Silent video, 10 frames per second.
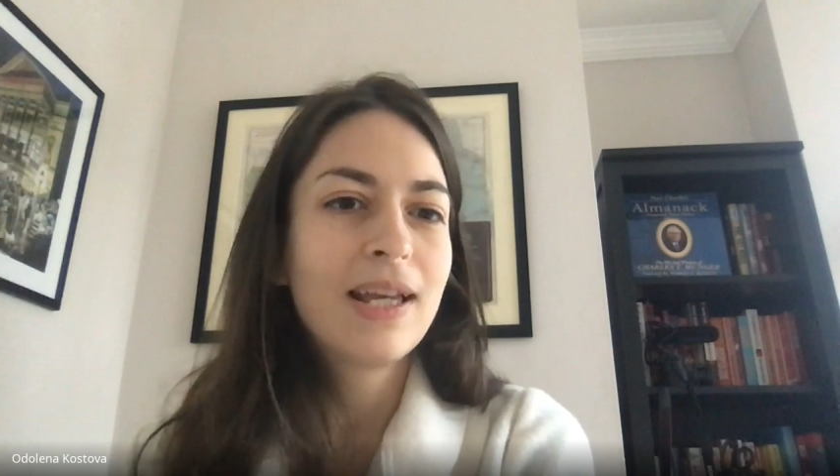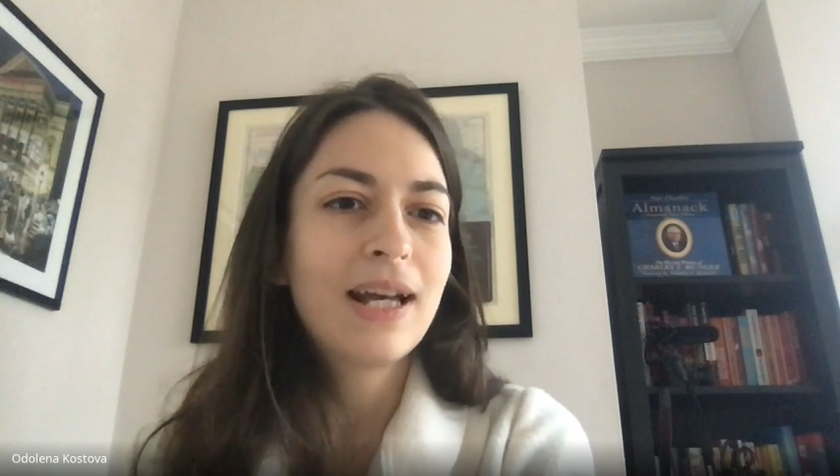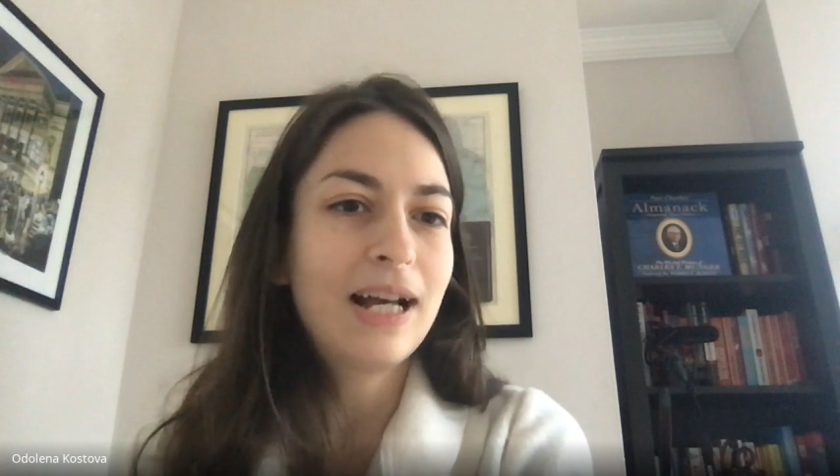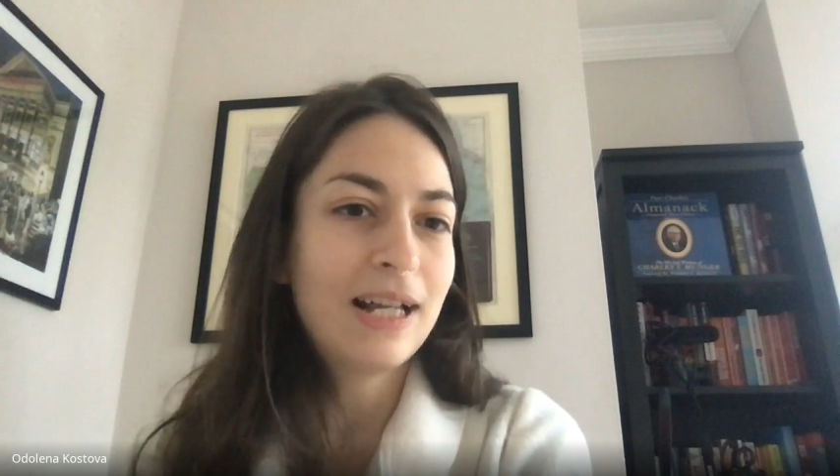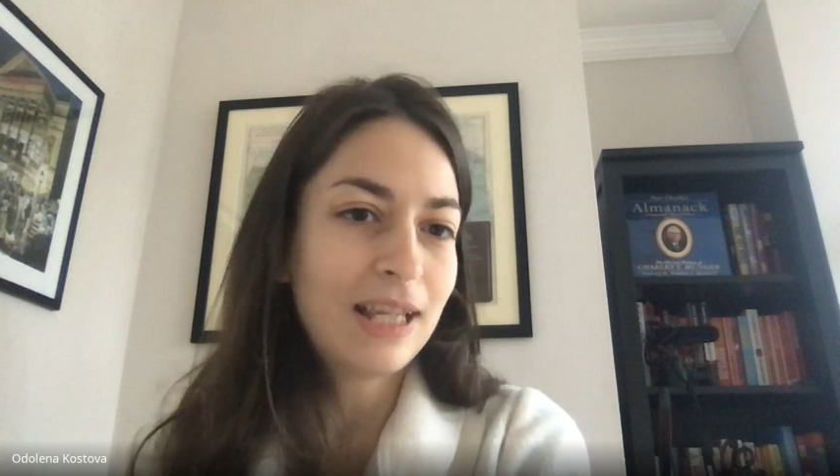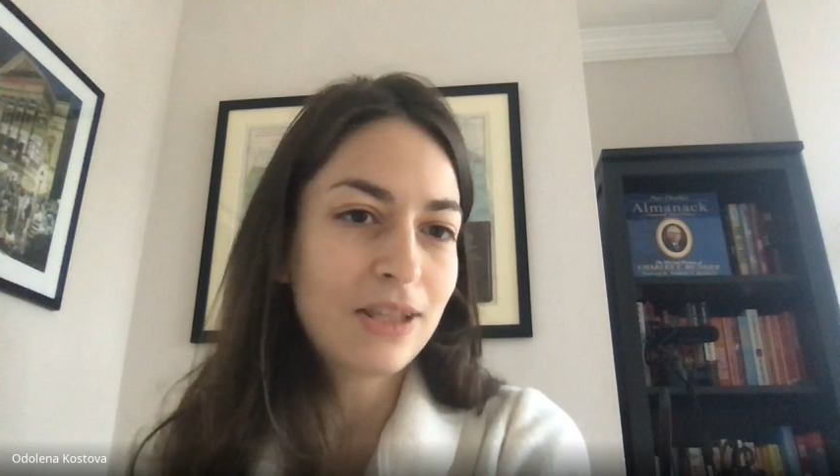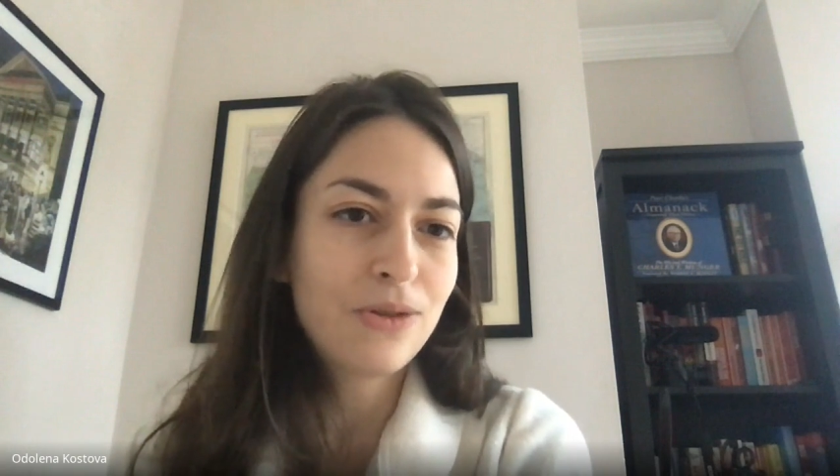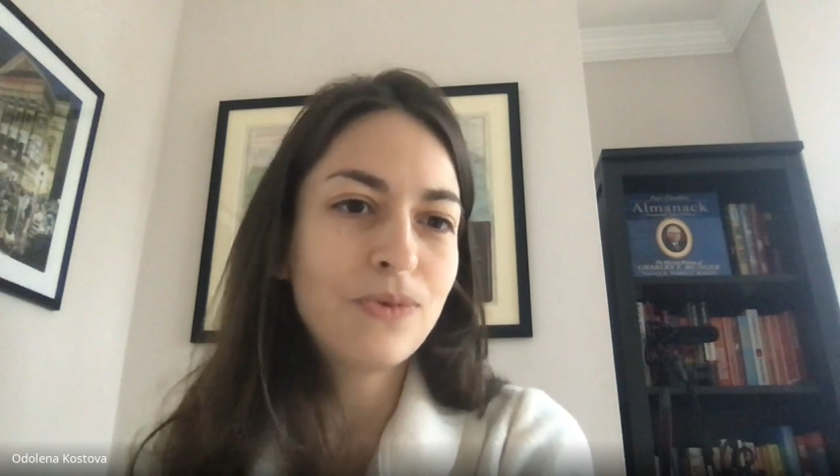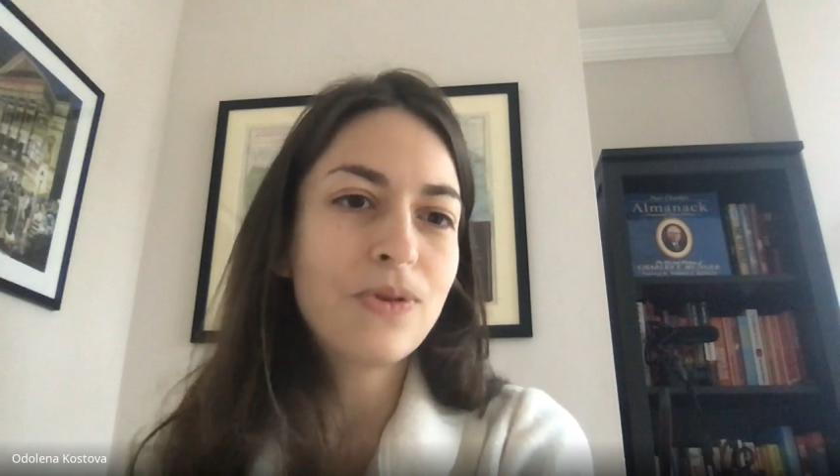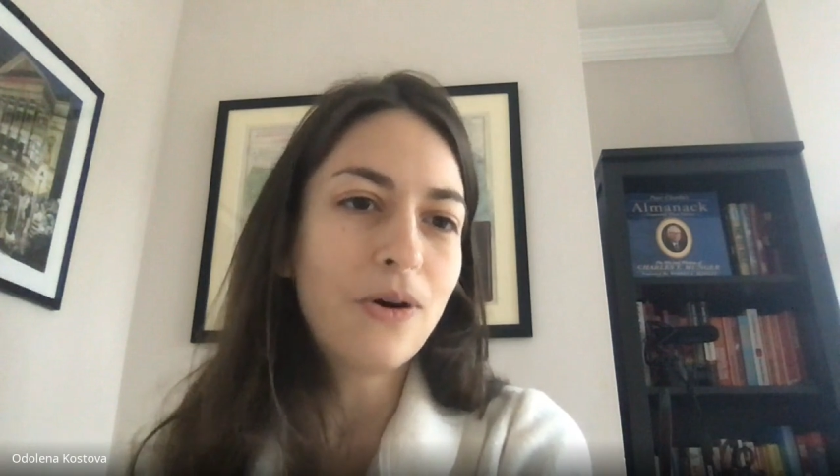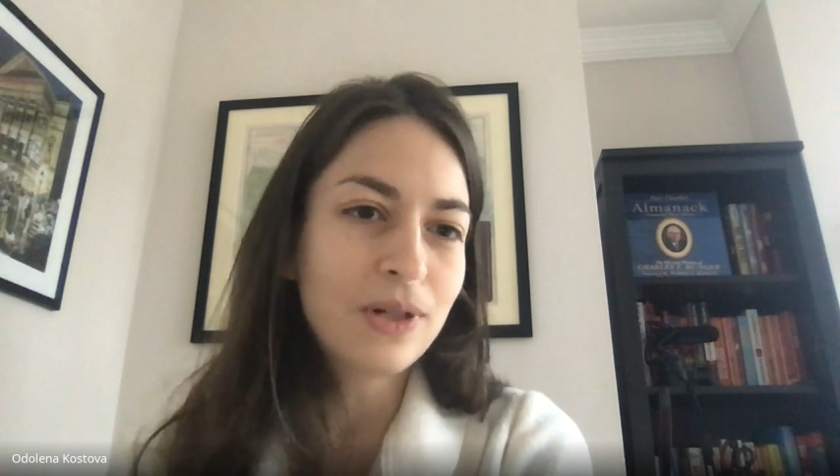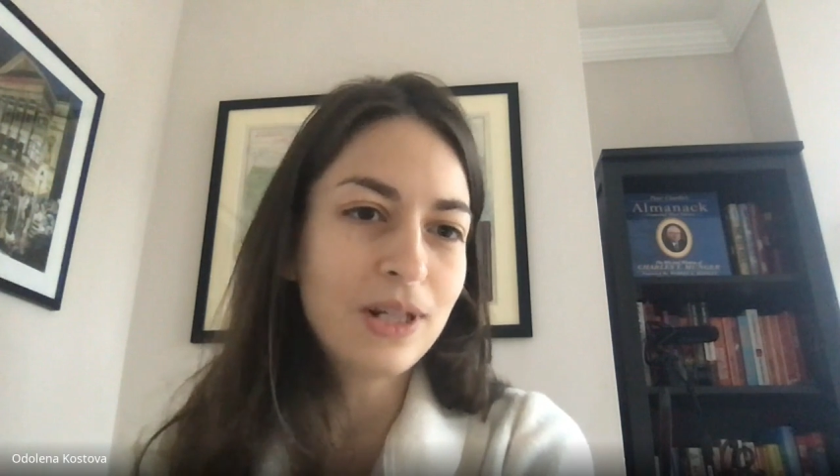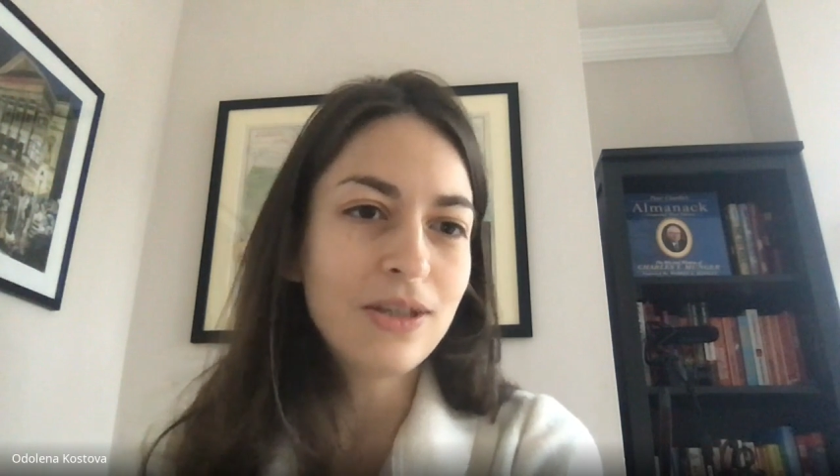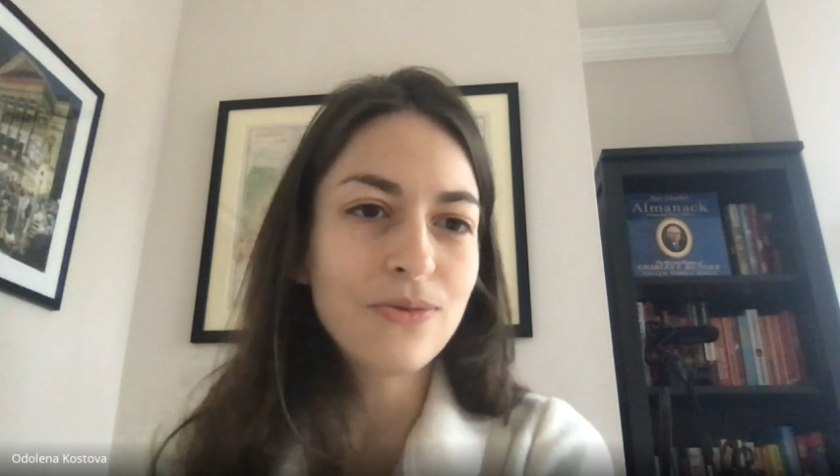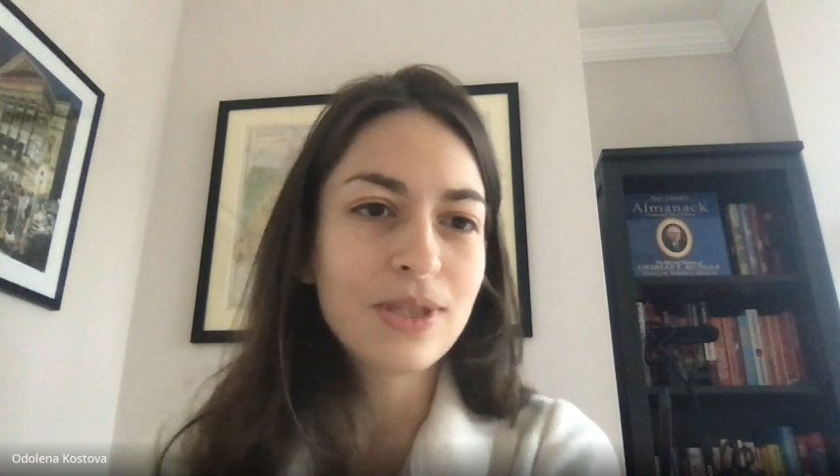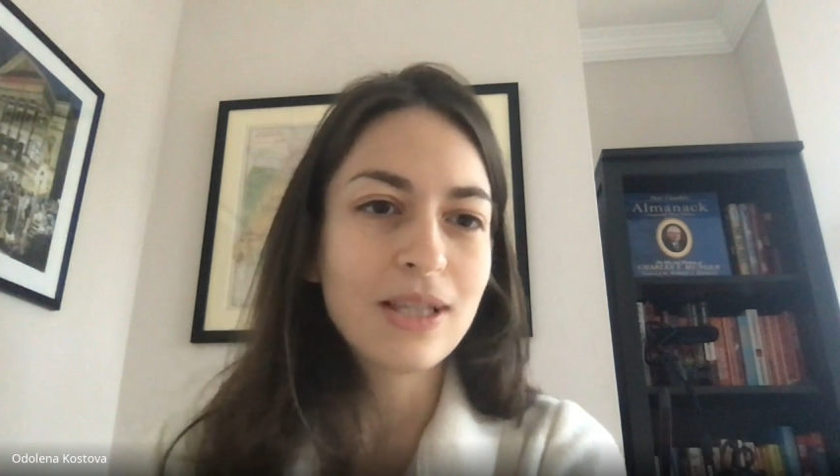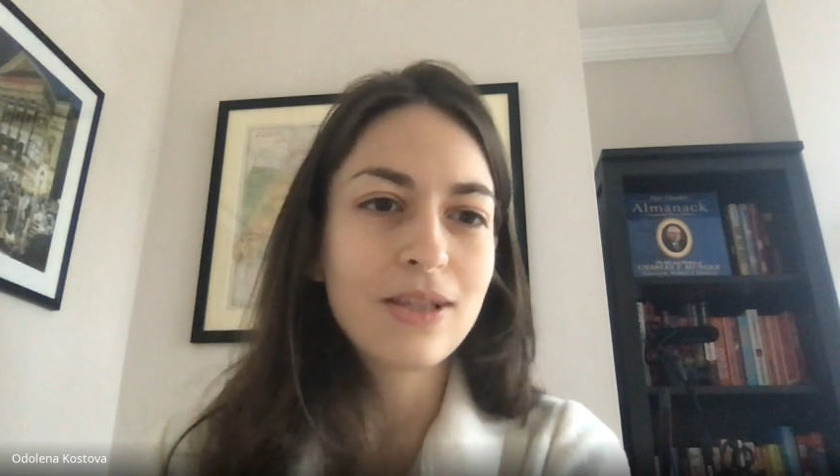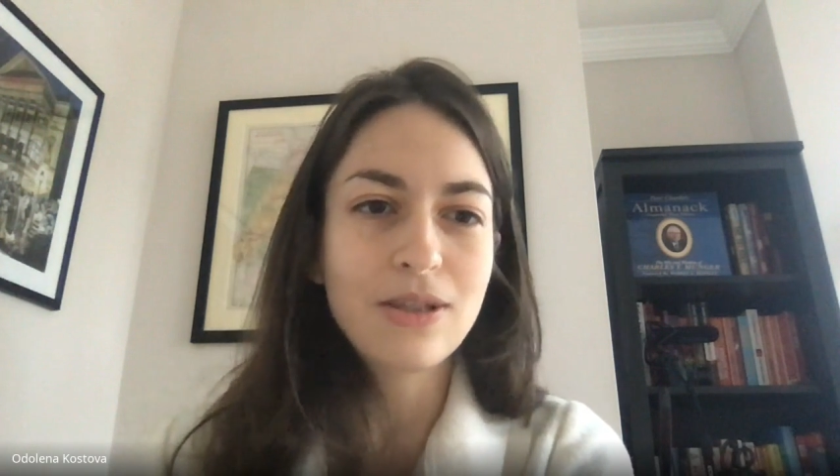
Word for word: Uh, that you will only use it